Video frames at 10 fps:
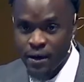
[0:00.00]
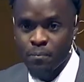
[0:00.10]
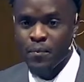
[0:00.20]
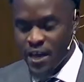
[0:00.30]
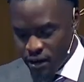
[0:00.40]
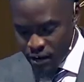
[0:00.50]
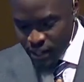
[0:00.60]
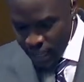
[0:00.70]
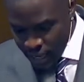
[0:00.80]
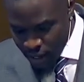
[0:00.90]
make a
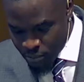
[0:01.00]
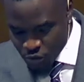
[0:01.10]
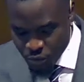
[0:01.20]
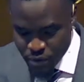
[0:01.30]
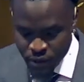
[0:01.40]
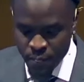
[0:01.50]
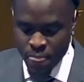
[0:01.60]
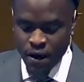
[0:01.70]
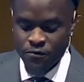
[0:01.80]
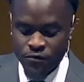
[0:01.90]
claim to be
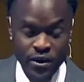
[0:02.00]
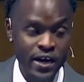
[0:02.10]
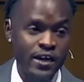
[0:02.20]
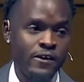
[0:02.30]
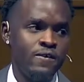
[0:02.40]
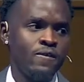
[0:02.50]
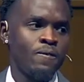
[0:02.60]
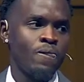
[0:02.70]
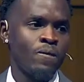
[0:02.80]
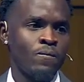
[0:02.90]
afraid
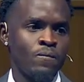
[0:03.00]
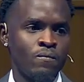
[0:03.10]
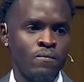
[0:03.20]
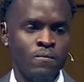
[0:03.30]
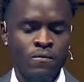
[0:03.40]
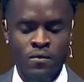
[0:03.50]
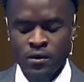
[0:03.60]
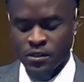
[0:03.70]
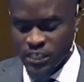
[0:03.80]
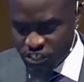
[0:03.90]

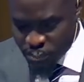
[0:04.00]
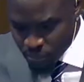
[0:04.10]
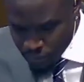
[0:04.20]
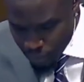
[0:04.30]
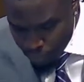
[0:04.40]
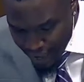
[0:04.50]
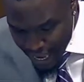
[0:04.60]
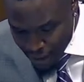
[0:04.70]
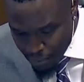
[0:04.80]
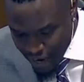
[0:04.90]
that something
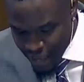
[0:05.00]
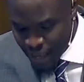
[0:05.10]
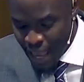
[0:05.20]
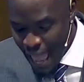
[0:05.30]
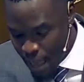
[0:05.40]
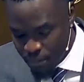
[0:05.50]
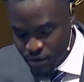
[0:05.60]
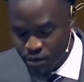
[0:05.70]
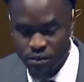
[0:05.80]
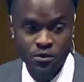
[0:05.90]
bad might
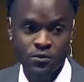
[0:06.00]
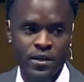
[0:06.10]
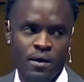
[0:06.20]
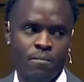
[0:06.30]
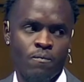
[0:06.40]
happen to them.